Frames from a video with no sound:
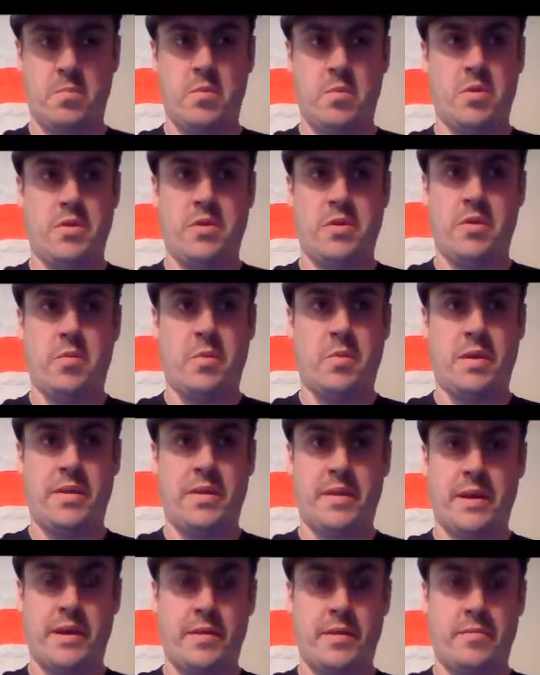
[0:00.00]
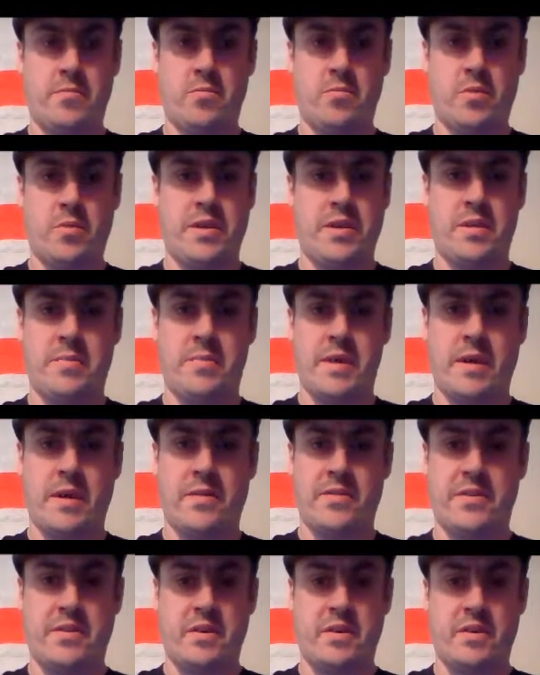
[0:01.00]
Other than when they're running their
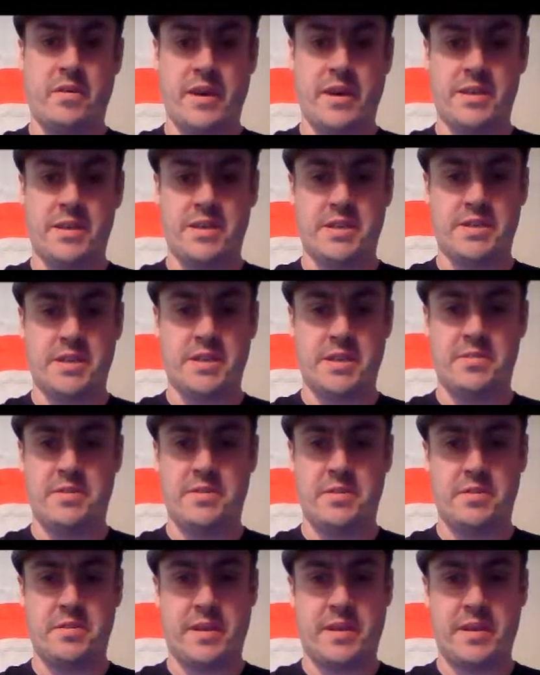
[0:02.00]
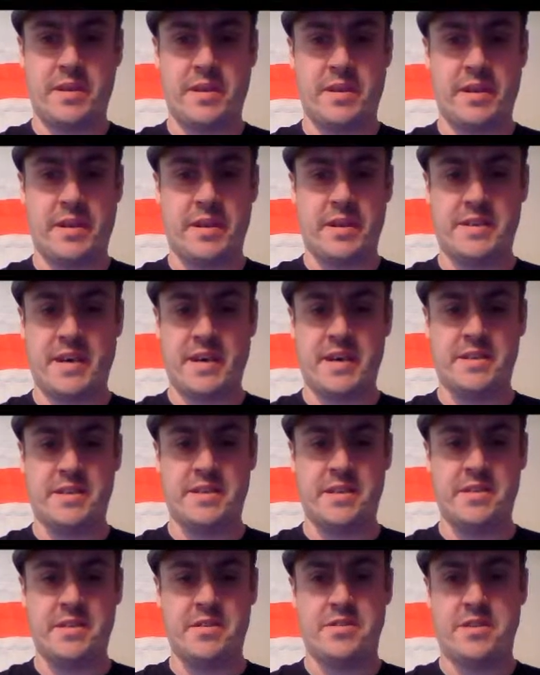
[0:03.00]
mouths, they don't actually seem to do anything
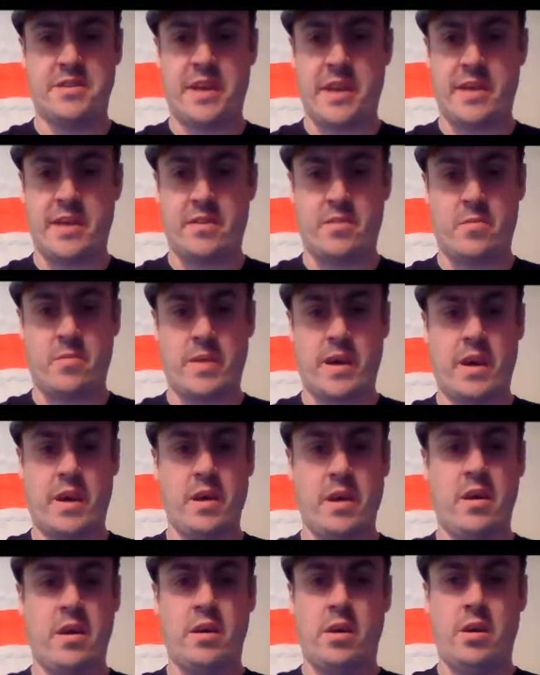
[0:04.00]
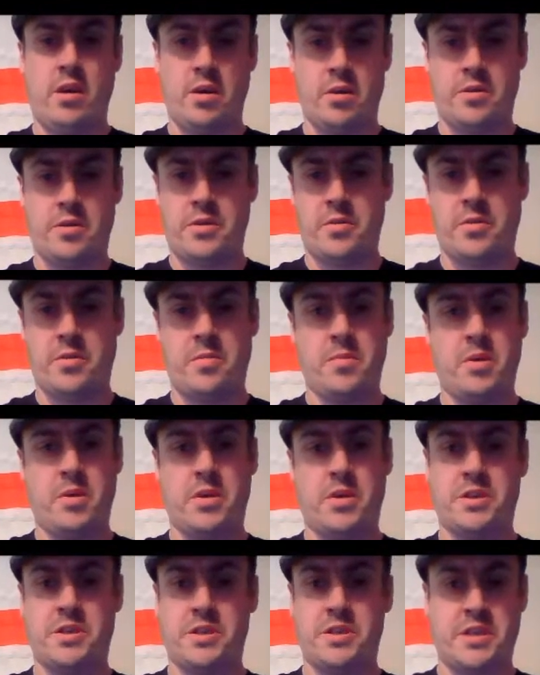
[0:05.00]
exciting. They just get in the ring, go through the
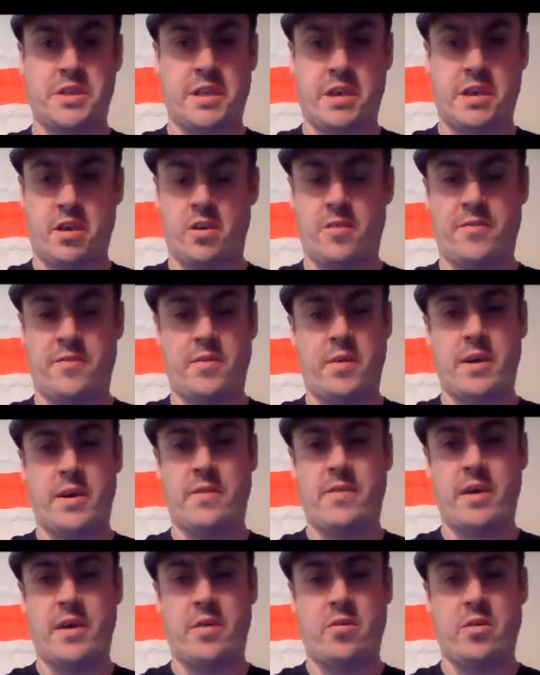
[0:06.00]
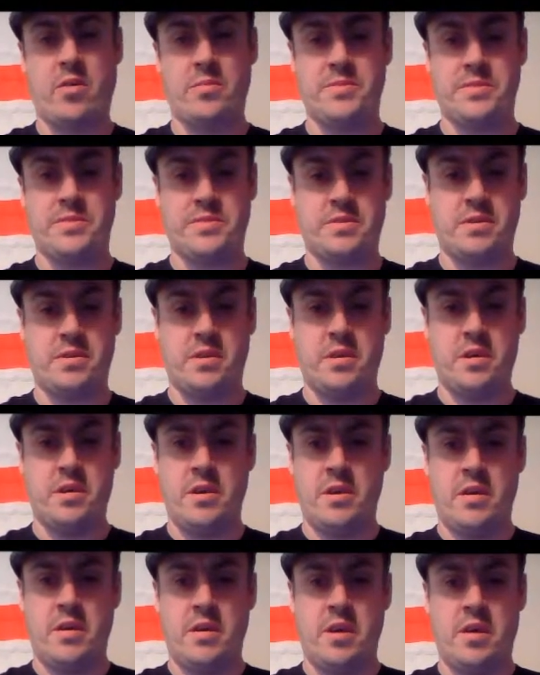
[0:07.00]
motions, and then go for whatever outcomes,
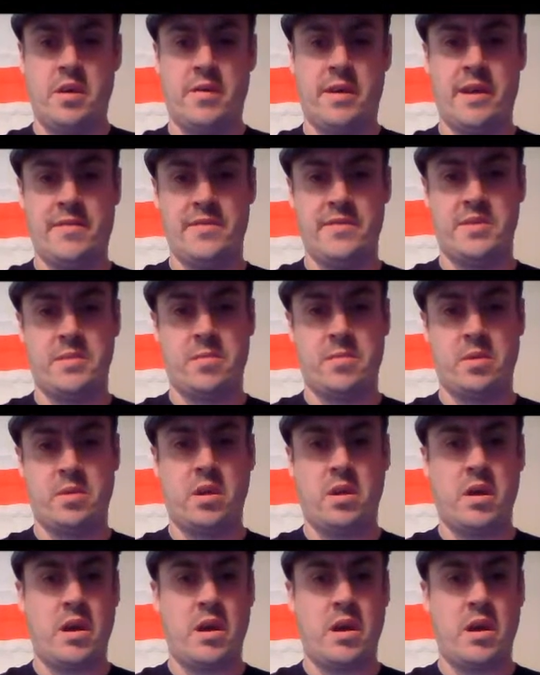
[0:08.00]
inevitable.